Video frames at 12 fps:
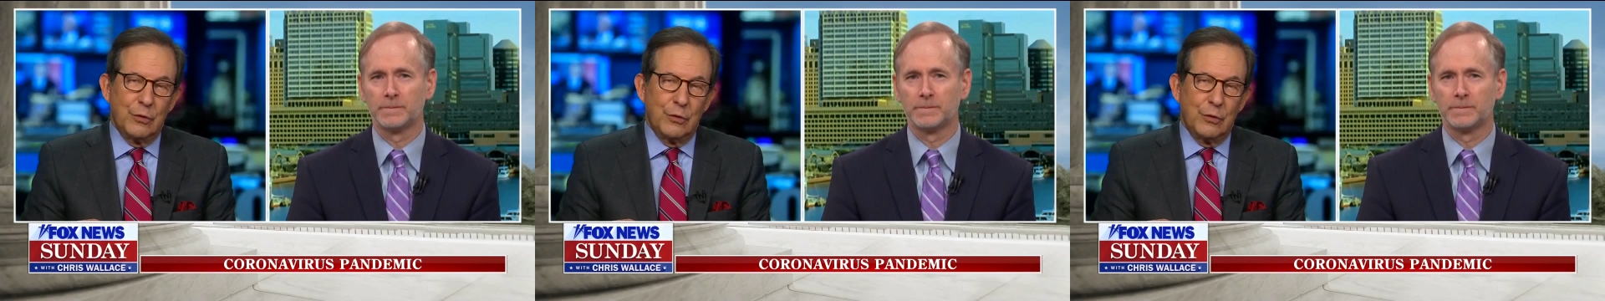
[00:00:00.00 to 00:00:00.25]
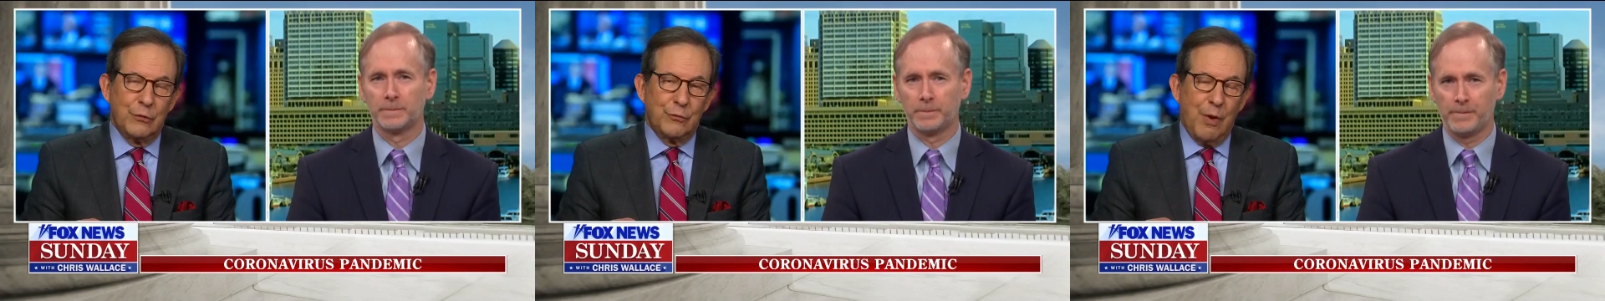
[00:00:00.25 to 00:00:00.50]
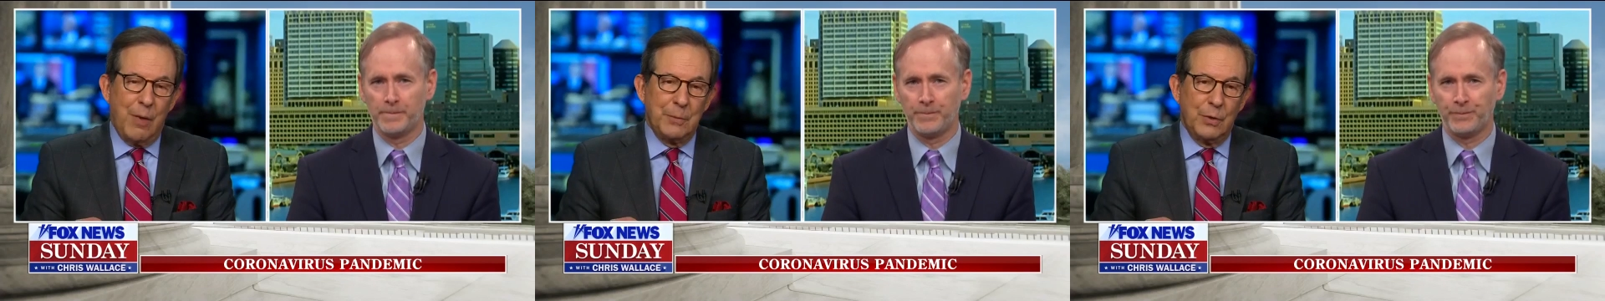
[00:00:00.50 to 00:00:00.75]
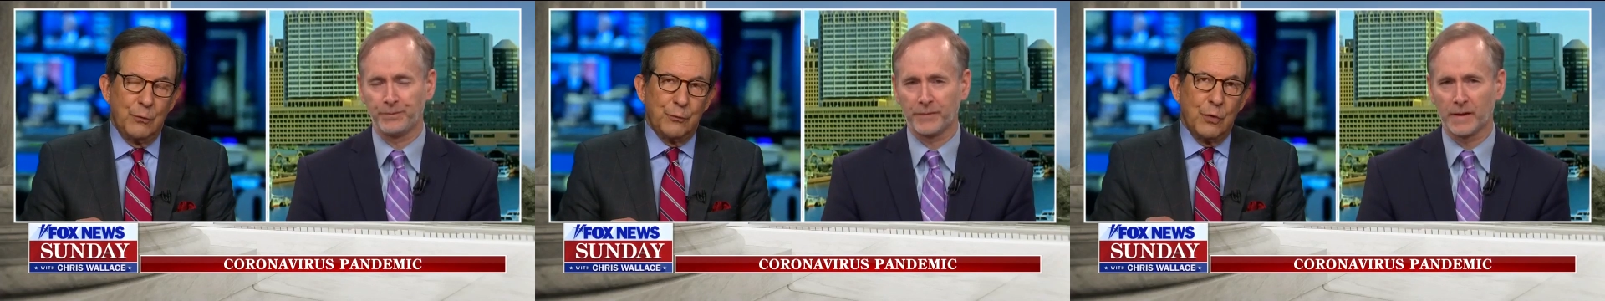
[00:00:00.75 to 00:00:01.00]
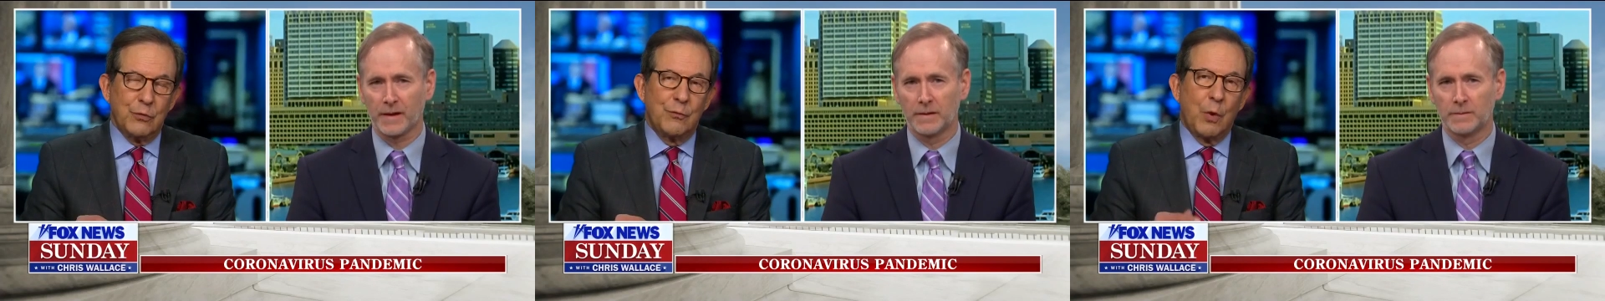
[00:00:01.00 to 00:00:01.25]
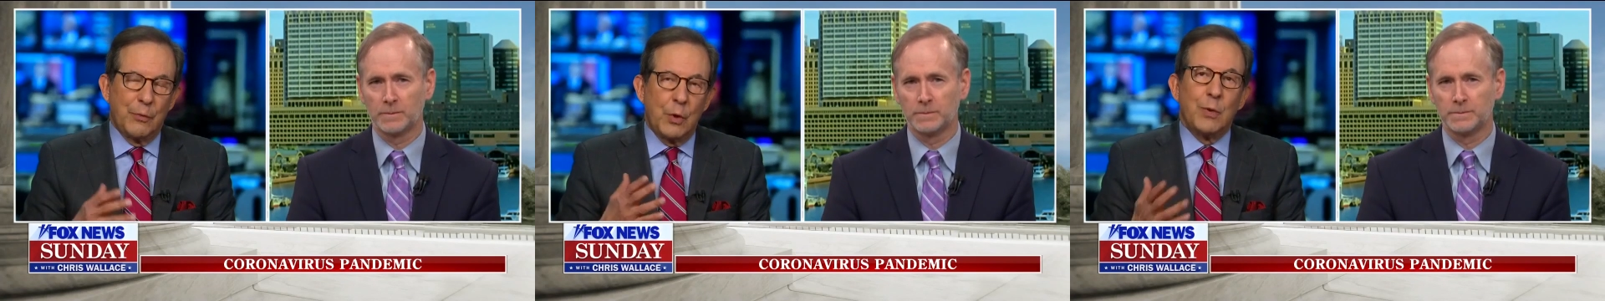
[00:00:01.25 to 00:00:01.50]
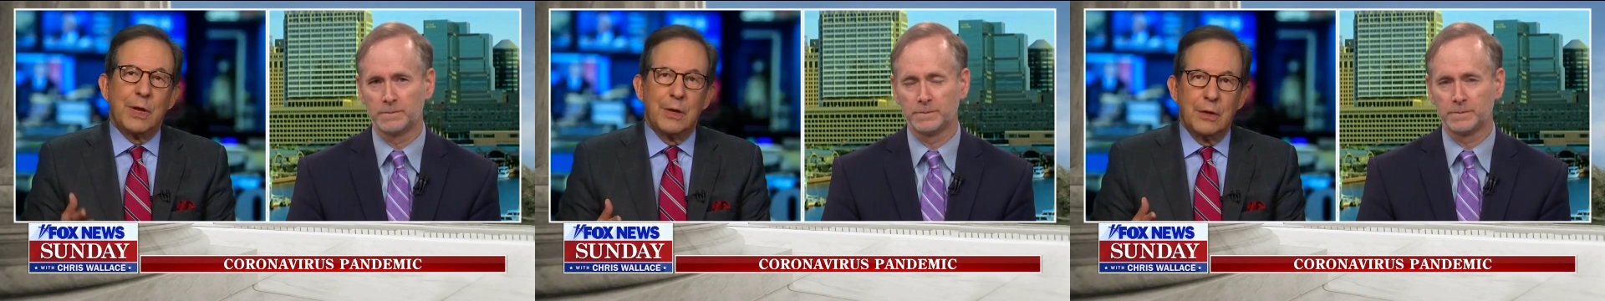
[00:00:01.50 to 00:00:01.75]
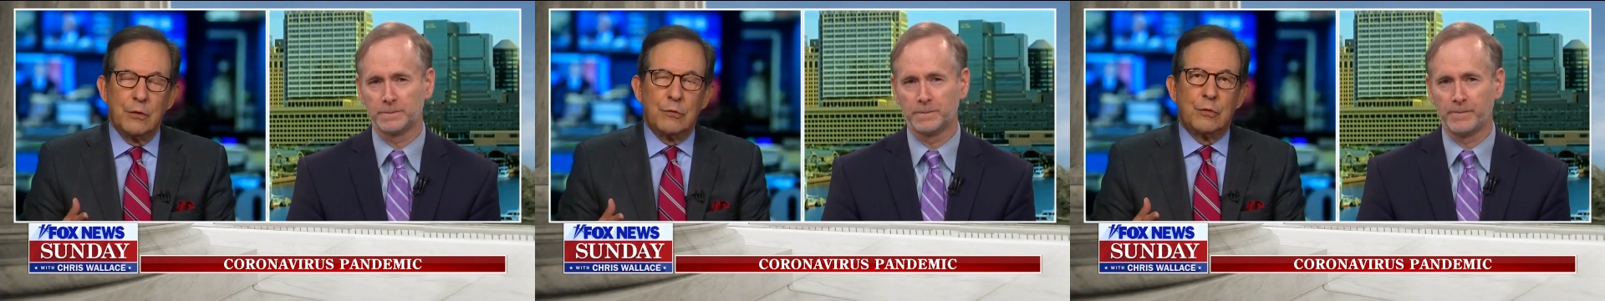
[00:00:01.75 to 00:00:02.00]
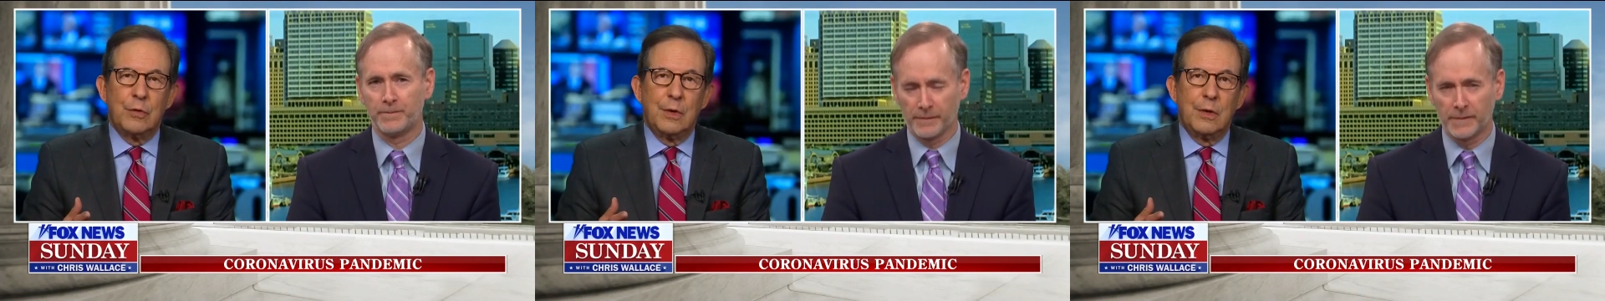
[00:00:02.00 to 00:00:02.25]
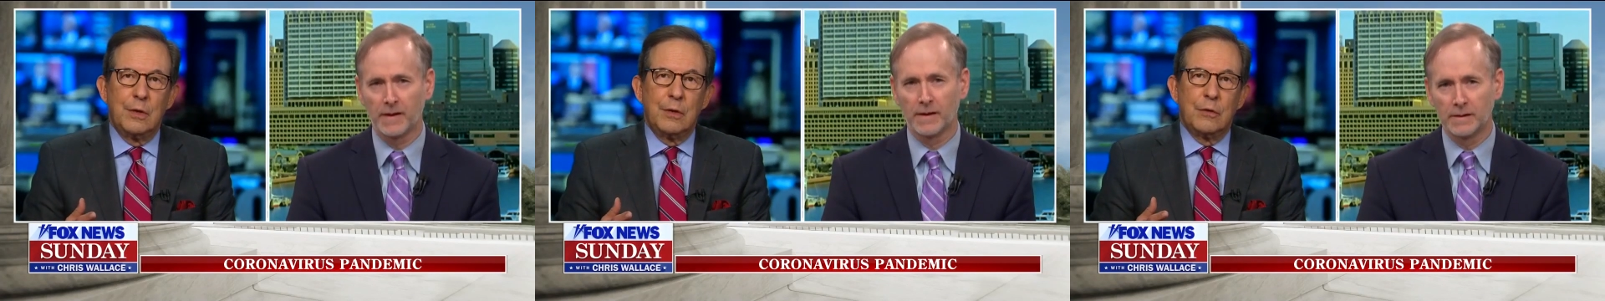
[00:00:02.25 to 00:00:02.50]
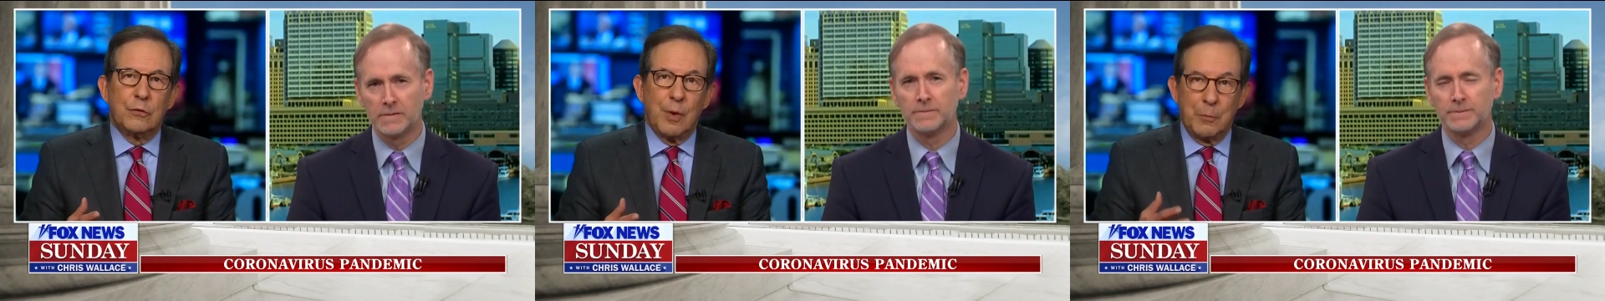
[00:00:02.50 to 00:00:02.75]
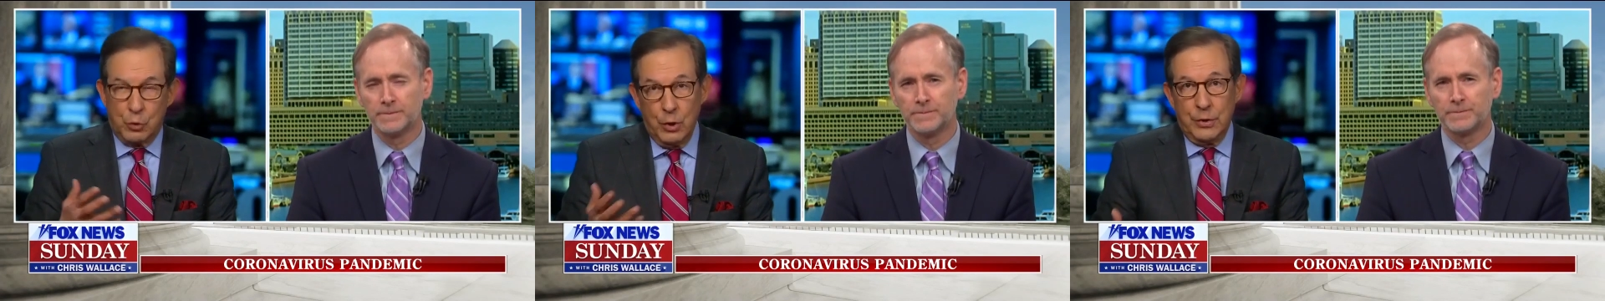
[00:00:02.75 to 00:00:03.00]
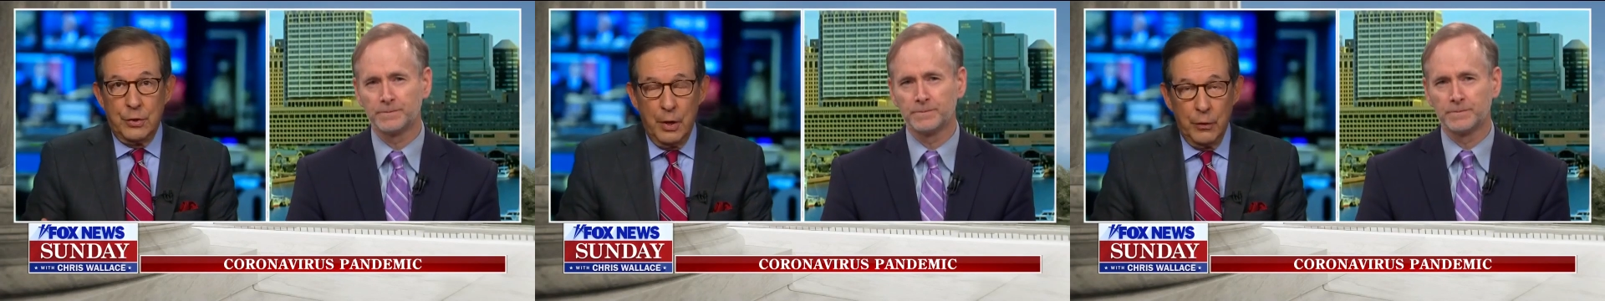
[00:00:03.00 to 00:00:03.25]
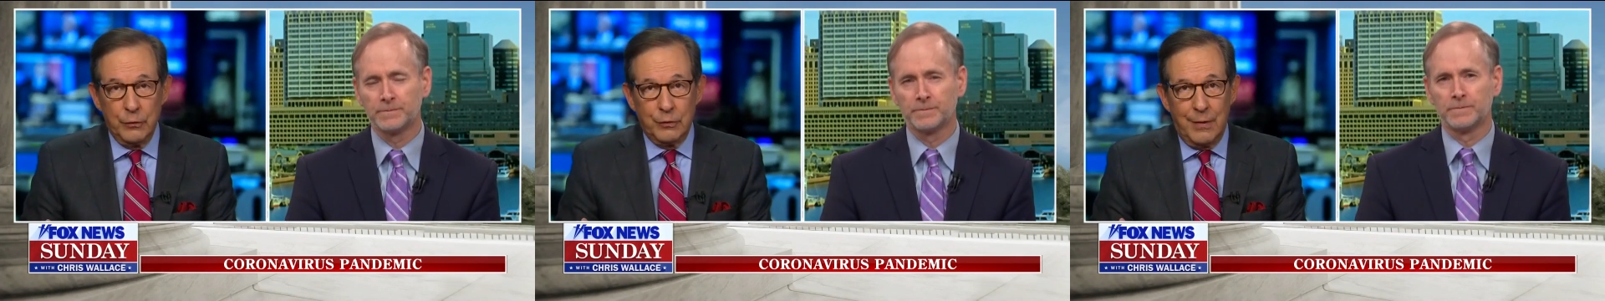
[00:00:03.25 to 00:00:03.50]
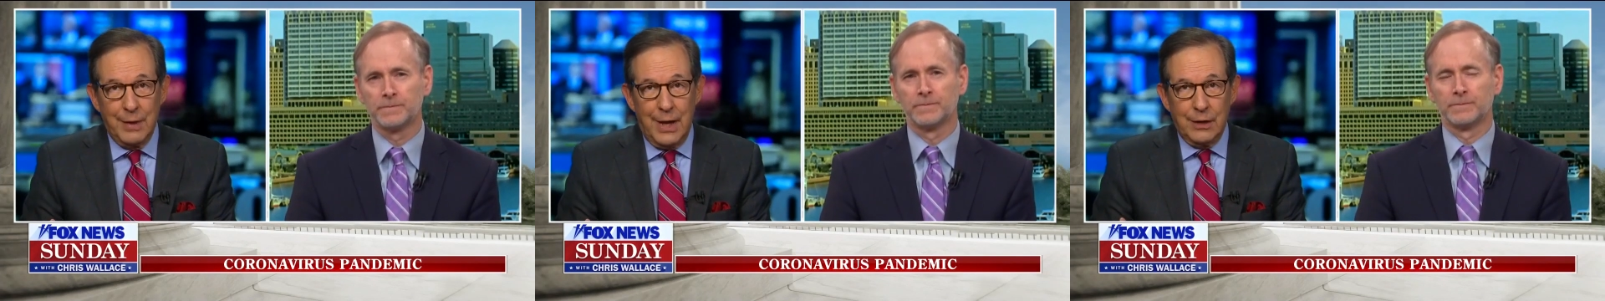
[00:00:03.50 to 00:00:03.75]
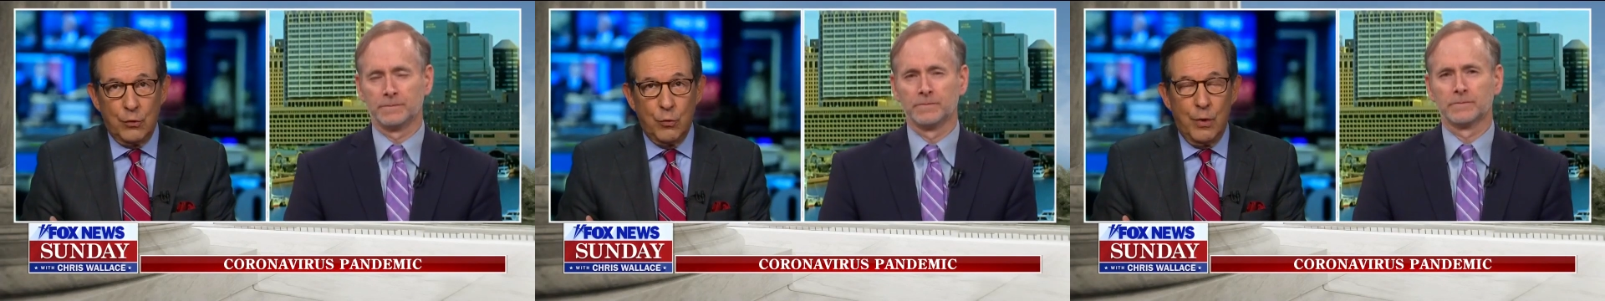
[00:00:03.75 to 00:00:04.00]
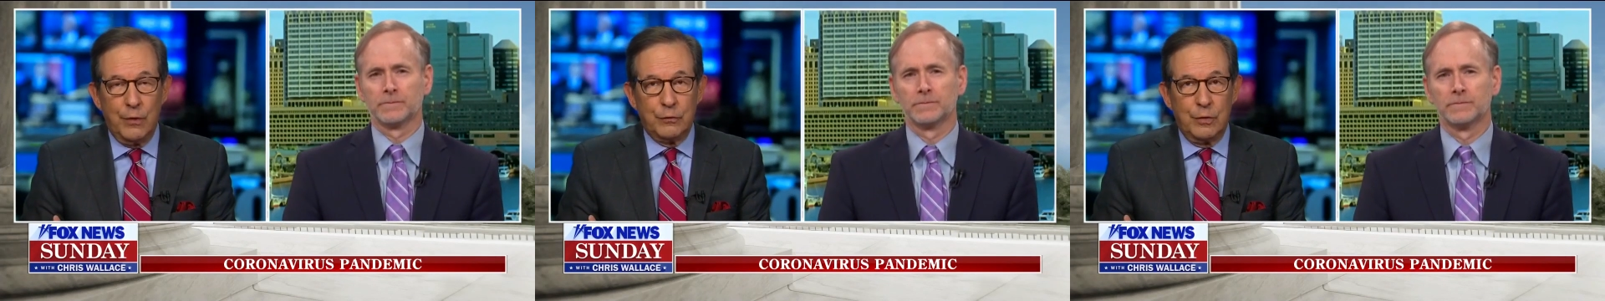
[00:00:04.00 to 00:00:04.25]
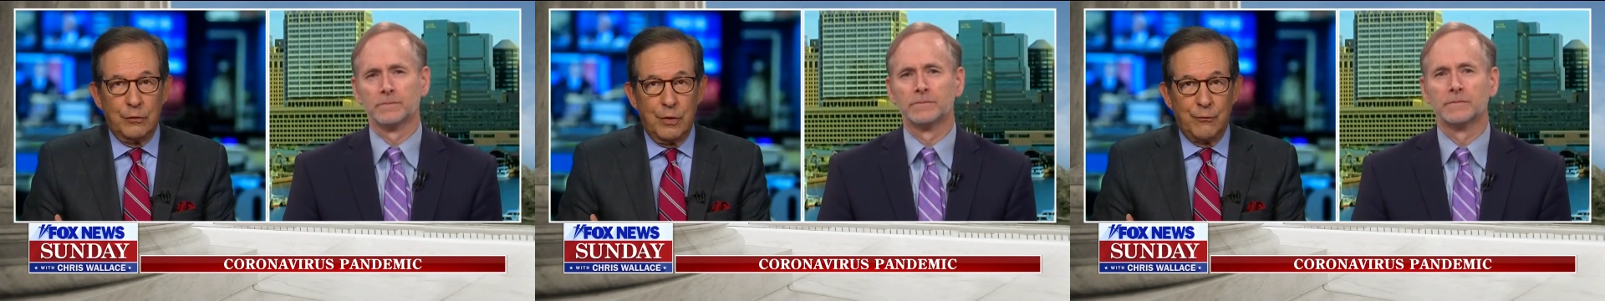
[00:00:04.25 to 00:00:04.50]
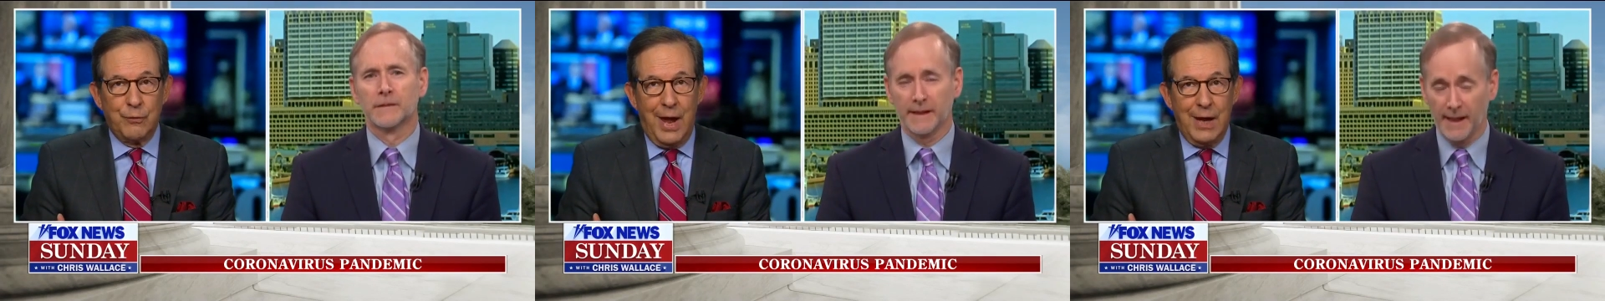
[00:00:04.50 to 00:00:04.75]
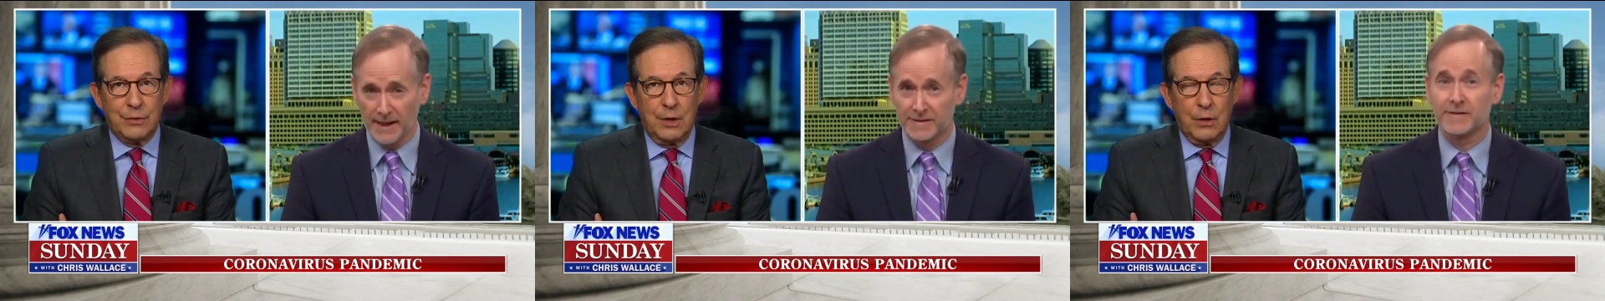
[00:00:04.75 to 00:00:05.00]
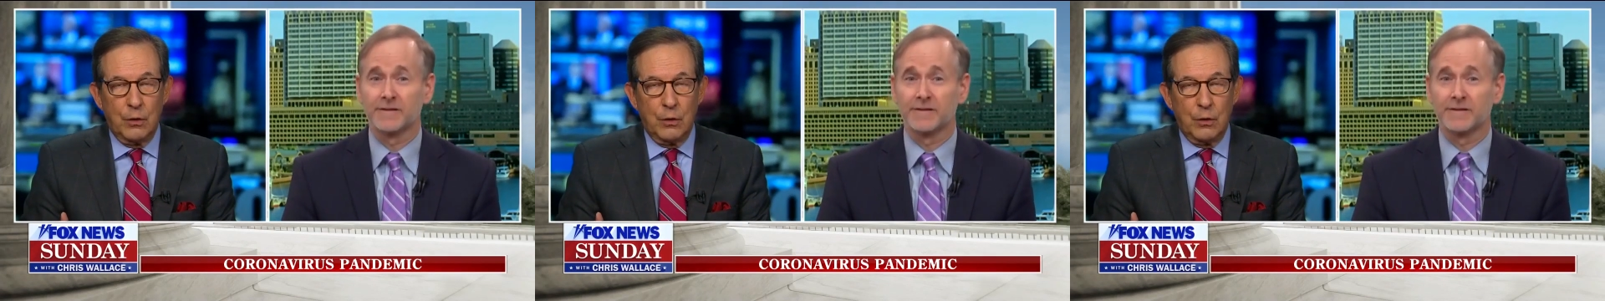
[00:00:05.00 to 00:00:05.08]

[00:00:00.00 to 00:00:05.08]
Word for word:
Speaker 1: answers from you. First of all, there is some good news, and that, of course, is the fact yes.